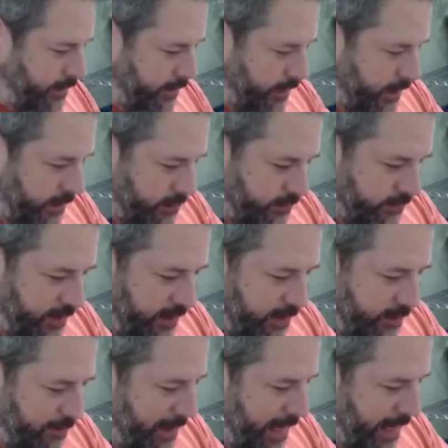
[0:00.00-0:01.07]
Got your
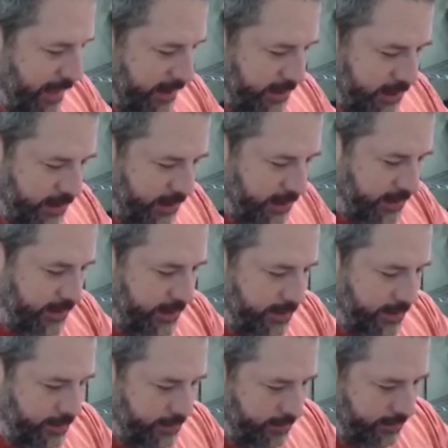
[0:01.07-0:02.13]
standard packaging in
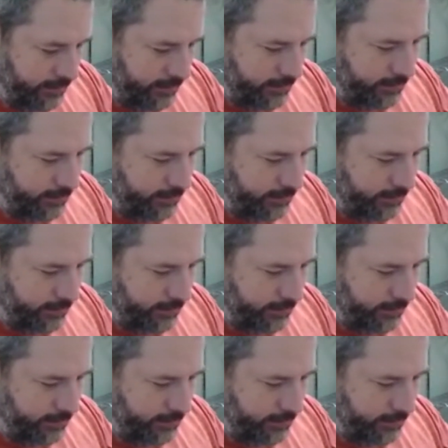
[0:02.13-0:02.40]
there.